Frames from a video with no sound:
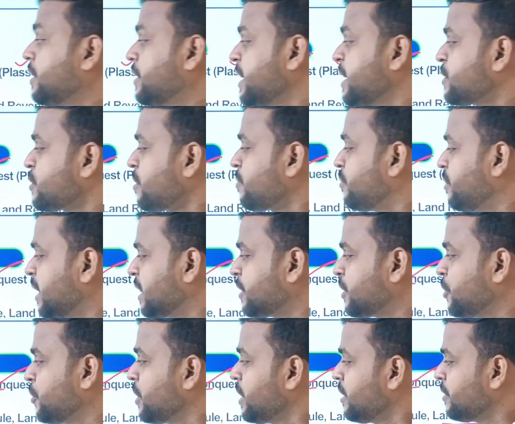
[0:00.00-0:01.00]
drains of
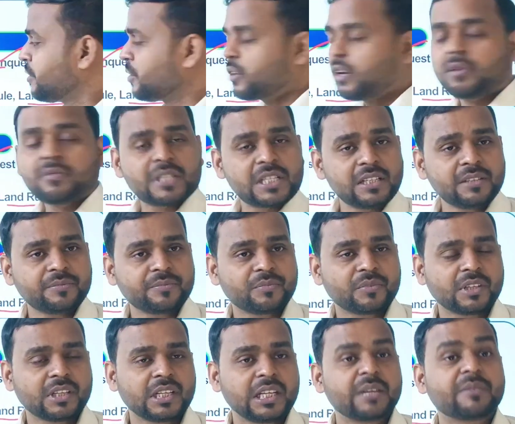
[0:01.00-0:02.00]
wealth theory, obviously
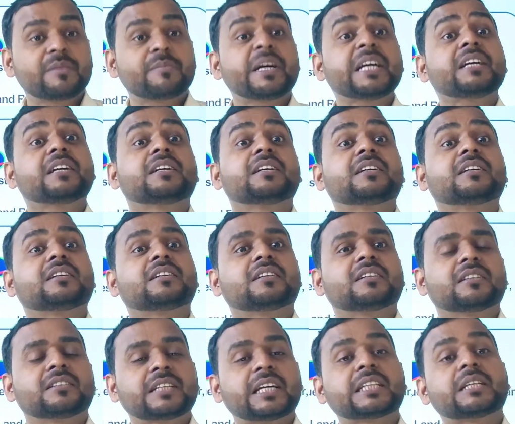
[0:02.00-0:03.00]
given by
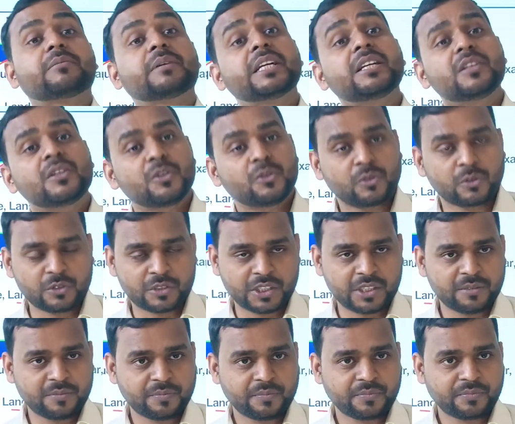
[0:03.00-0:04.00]
Dadabhai
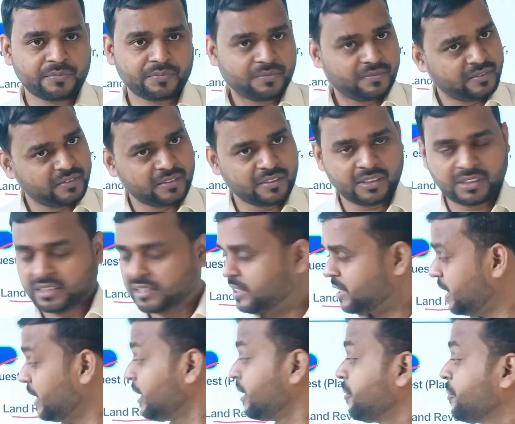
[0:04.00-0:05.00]
Naoroji,
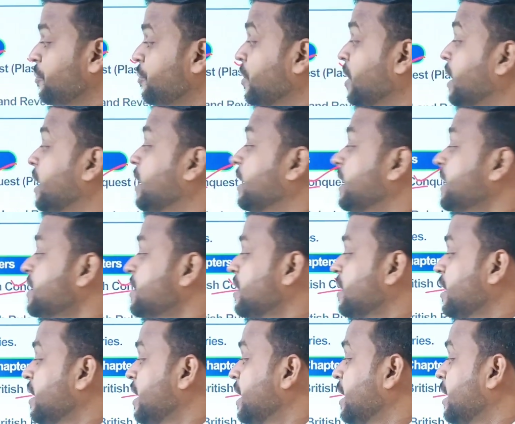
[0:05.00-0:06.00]
right? Next,
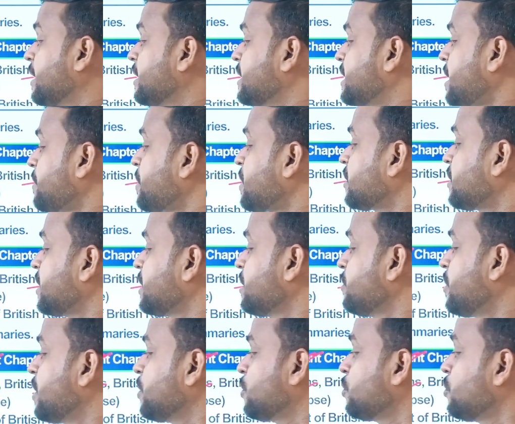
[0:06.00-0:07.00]
chapter
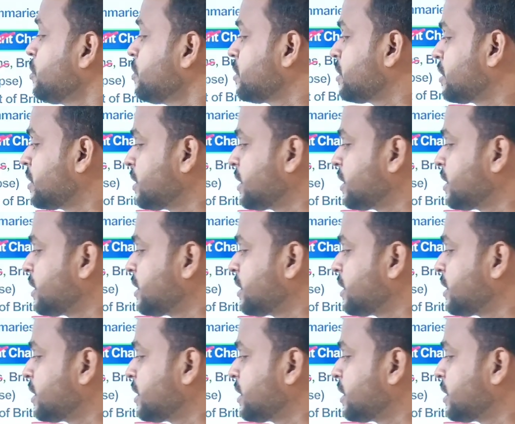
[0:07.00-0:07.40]
31 to